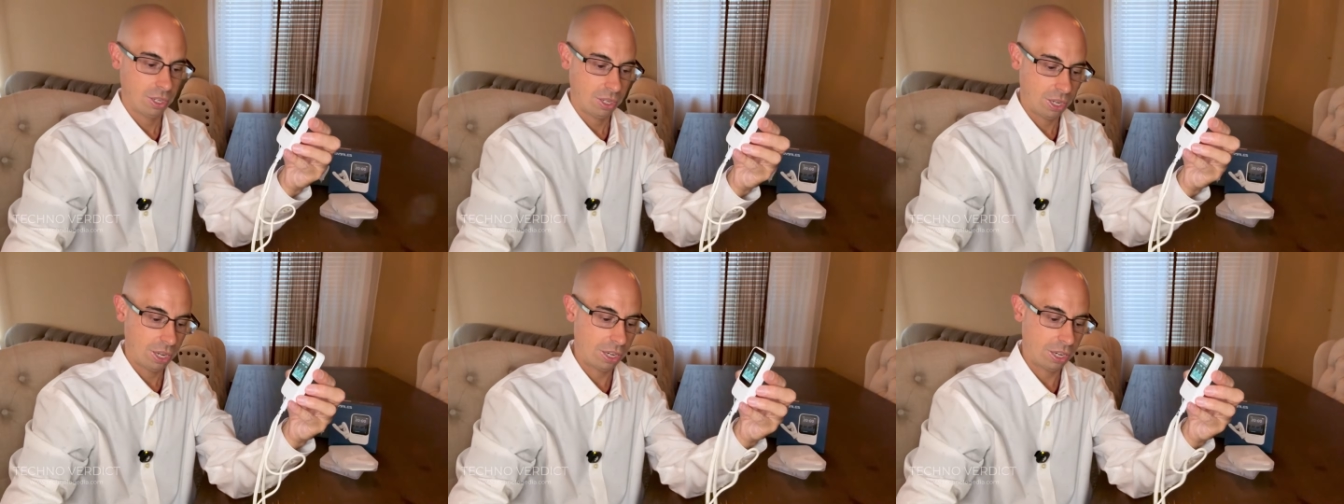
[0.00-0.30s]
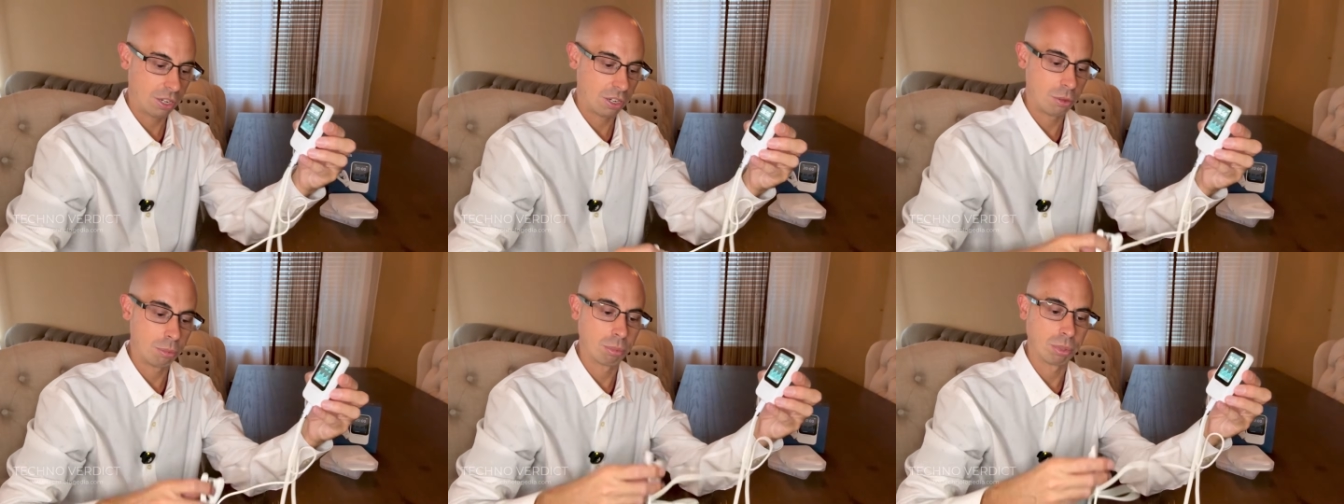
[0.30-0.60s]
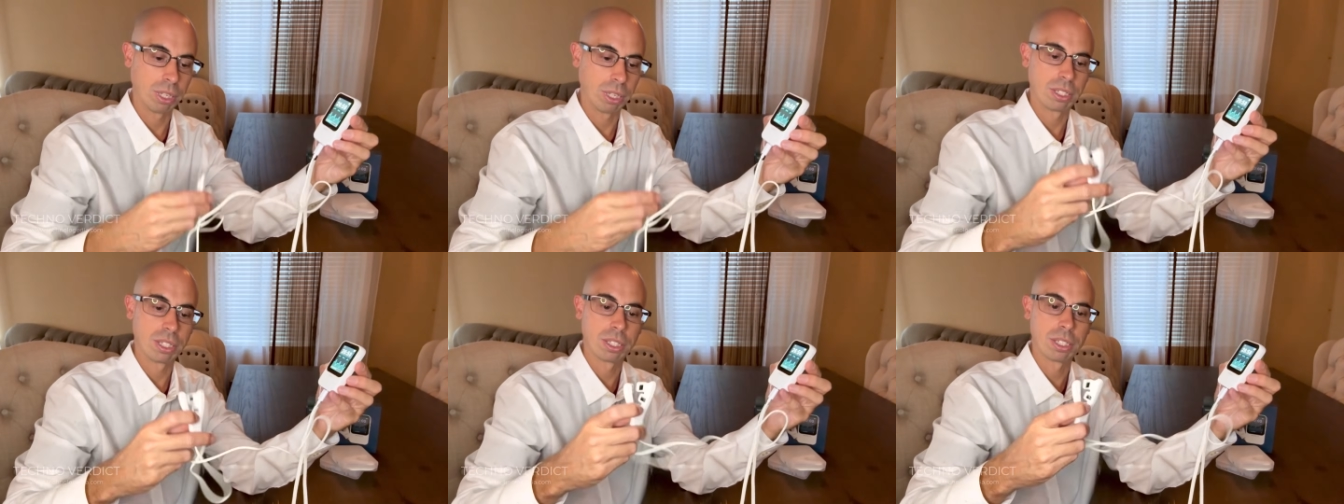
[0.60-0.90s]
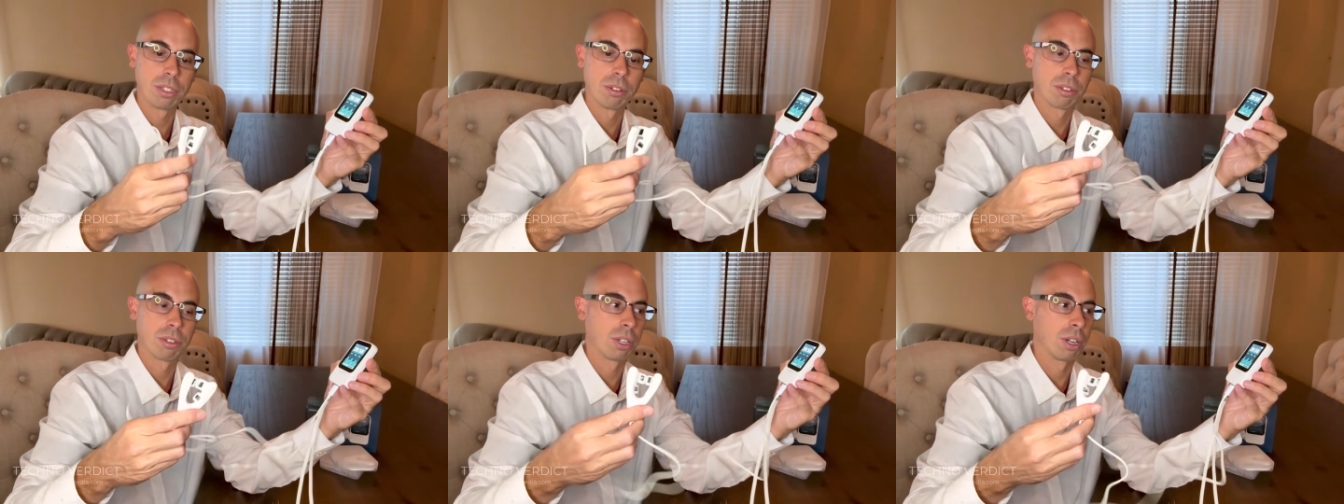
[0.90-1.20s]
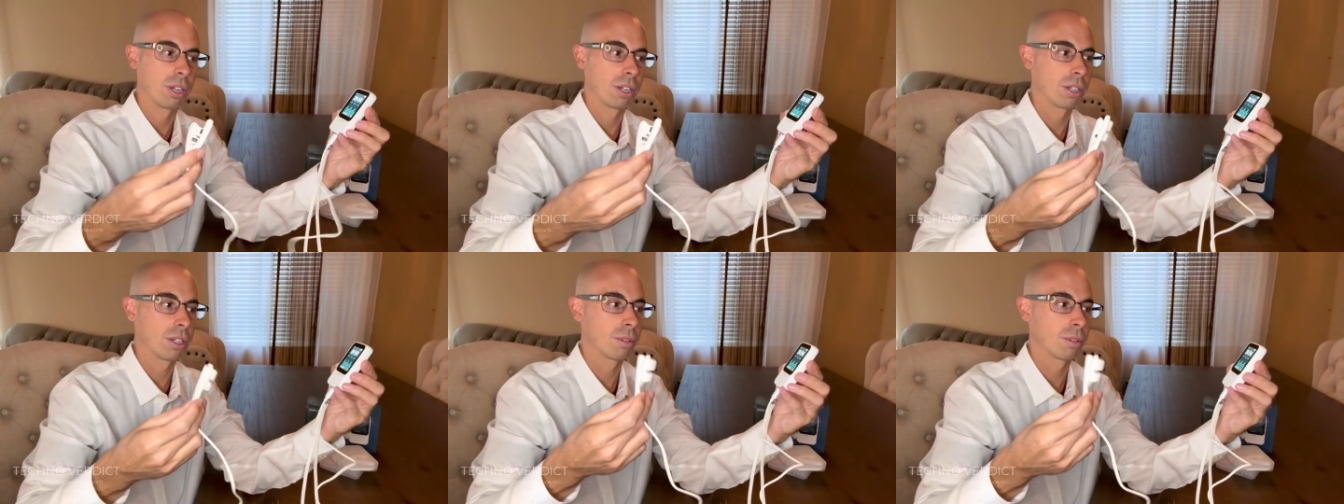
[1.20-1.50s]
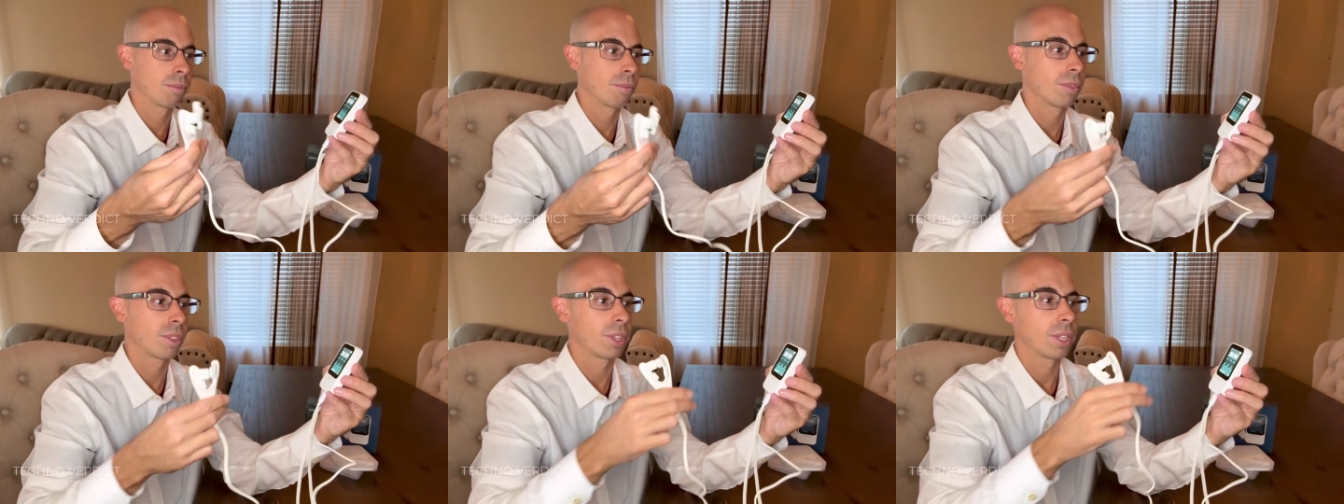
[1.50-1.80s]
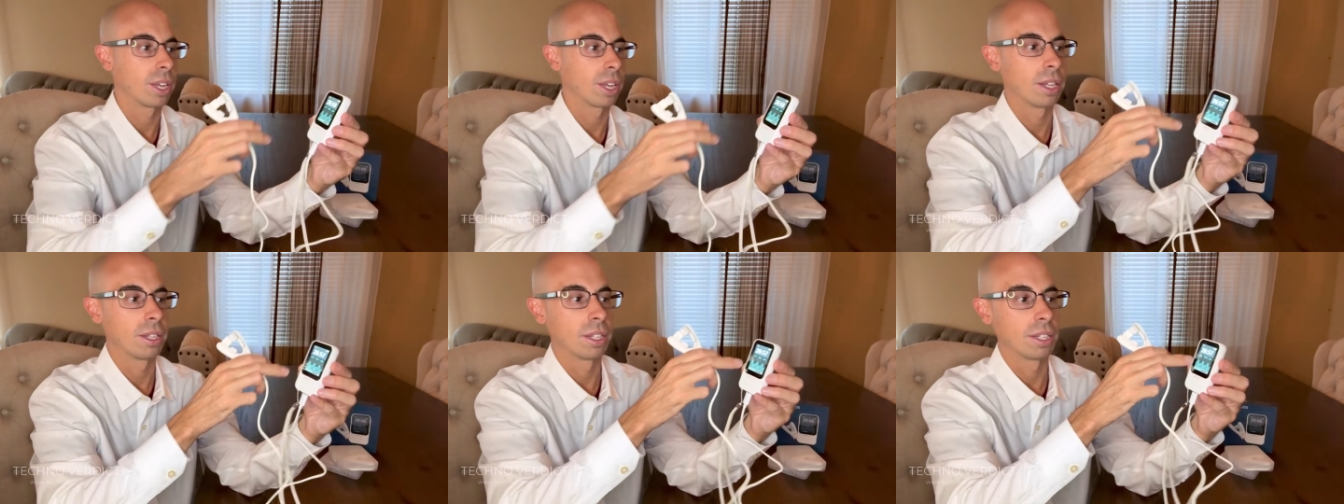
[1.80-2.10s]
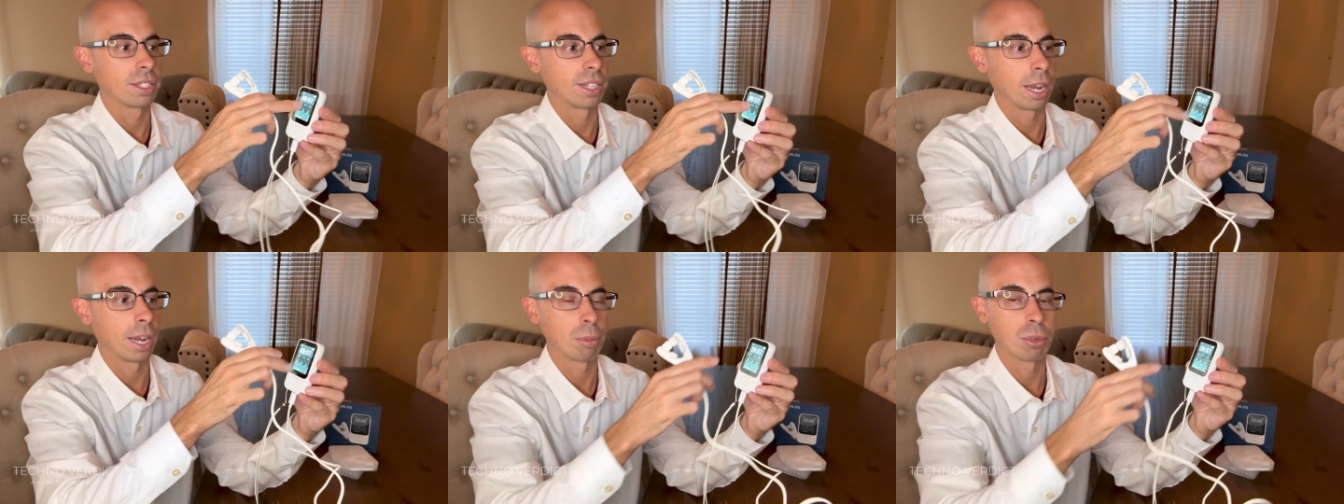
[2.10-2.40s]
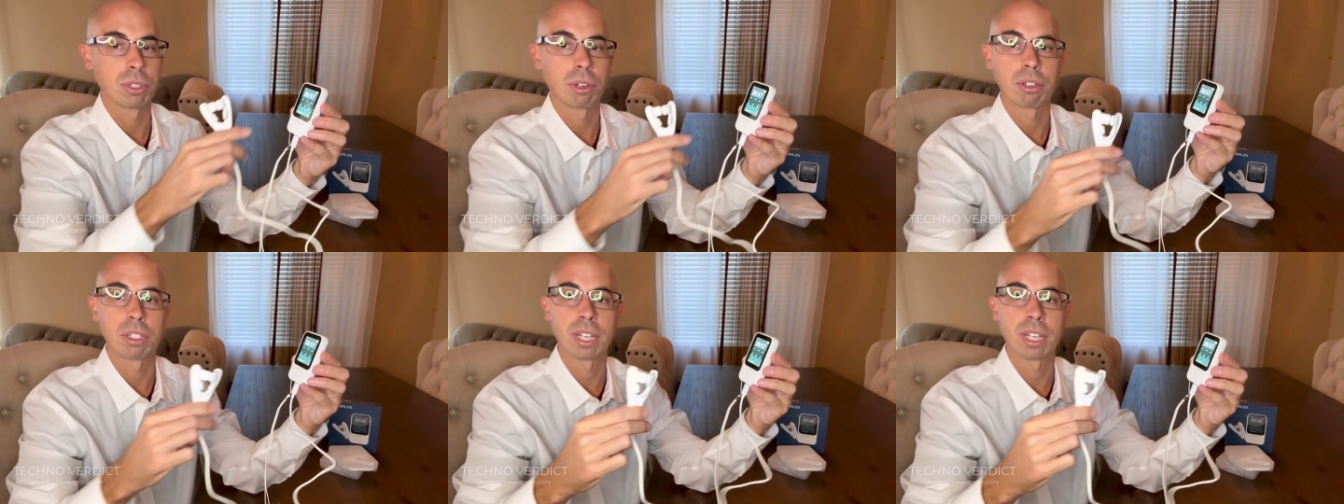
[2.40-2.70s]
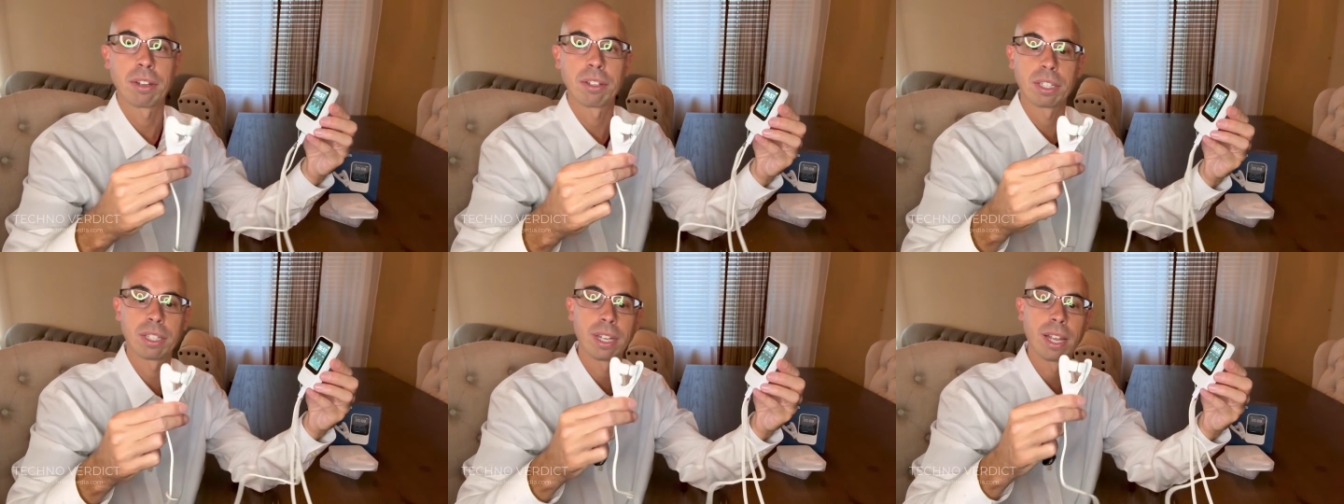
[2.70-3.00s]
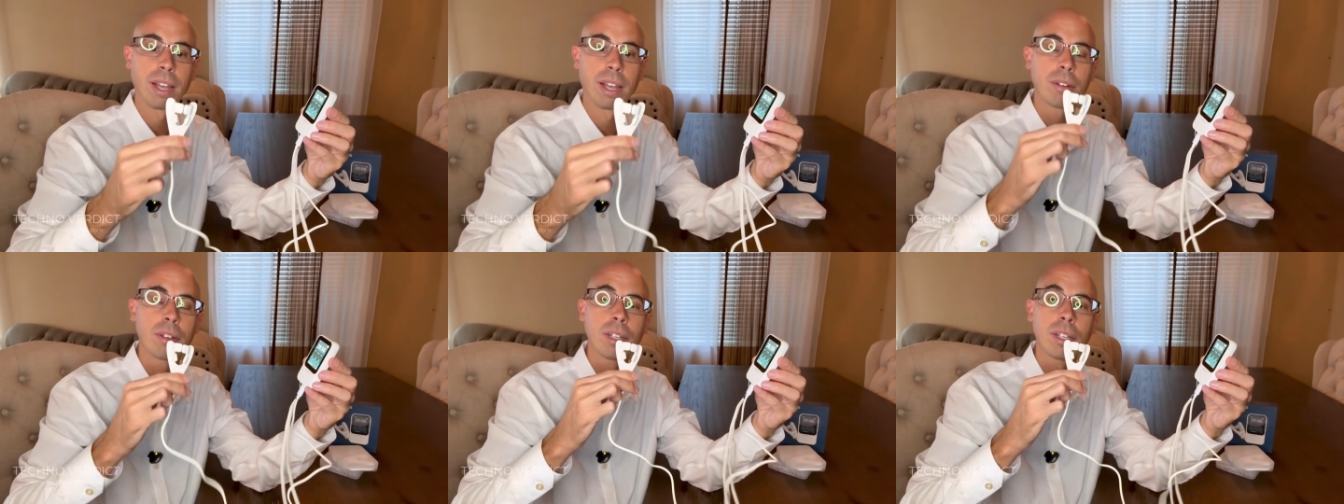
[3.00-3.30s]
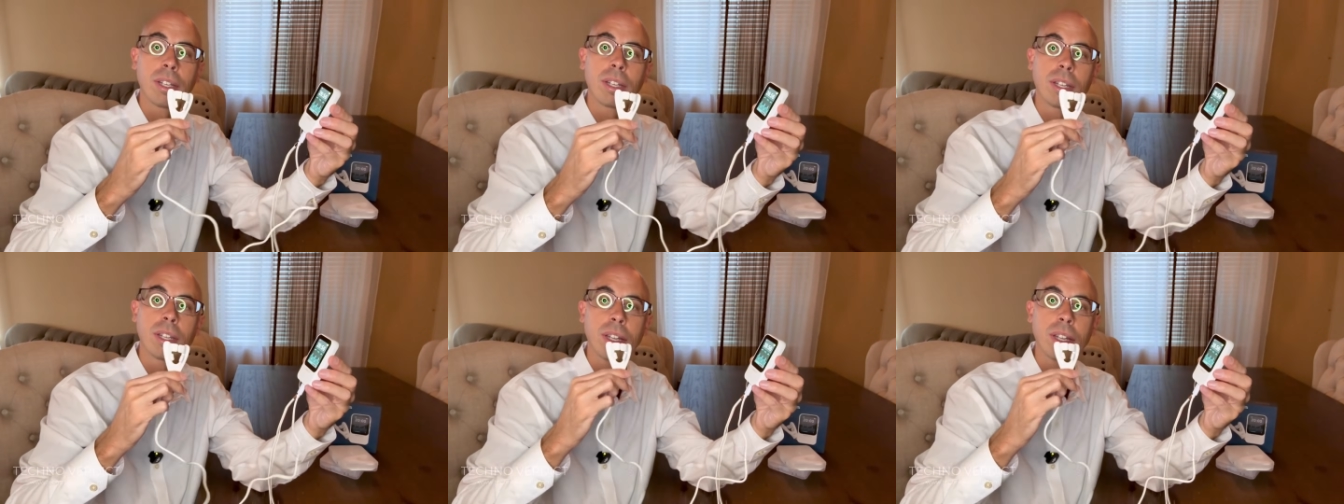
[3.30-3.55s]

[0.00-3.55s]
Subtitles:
And then you place this in your tongue and the timer starts counting down.